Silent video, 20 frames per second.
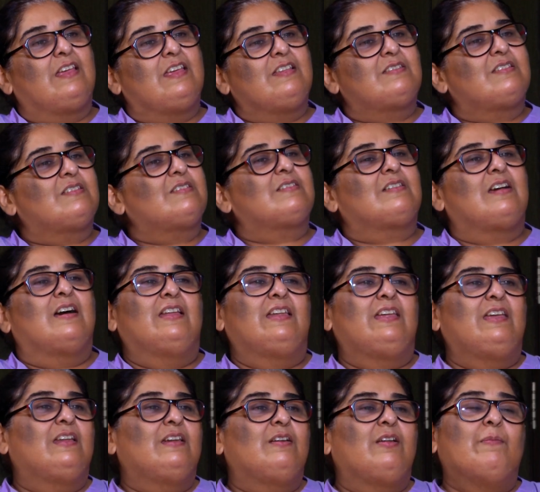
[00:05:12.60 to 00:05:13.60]
saying
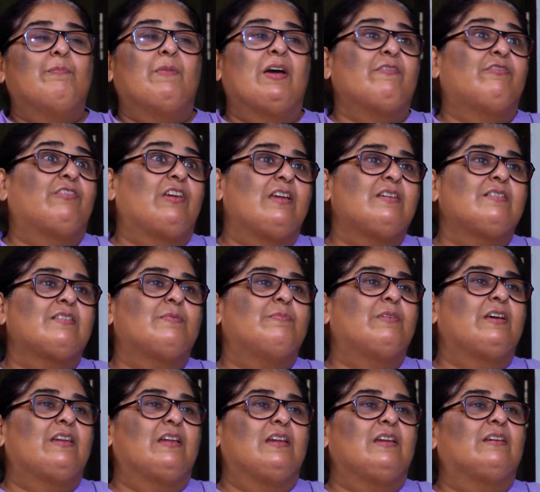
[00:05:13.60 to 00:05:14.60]
Sanskari, and my friends and
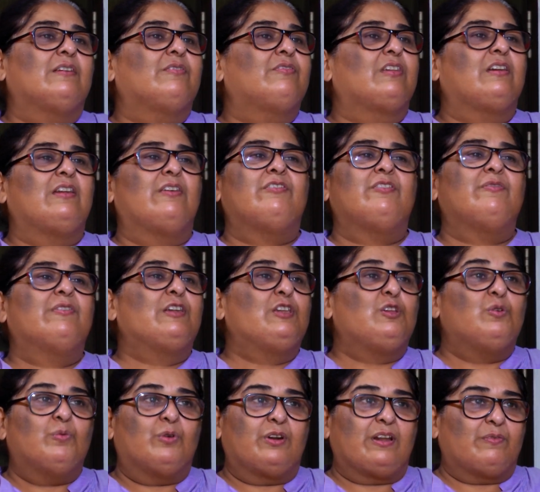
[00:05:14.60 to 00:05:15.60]
my relatives and everyone
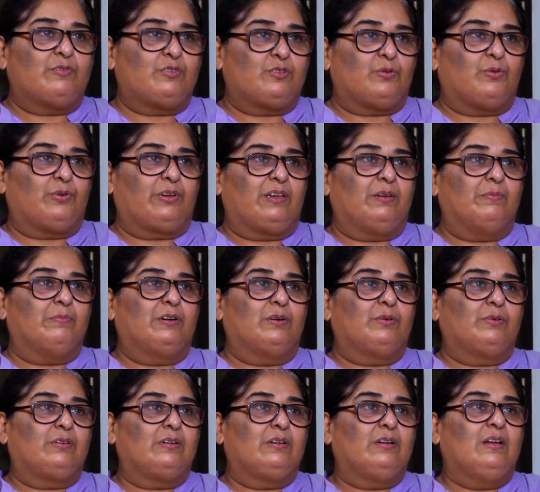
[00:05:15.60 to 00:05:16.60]
knew what I was talking
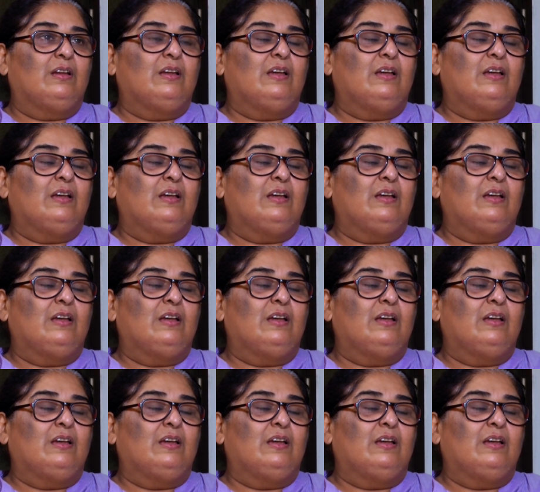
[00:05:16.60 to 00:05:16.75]
about.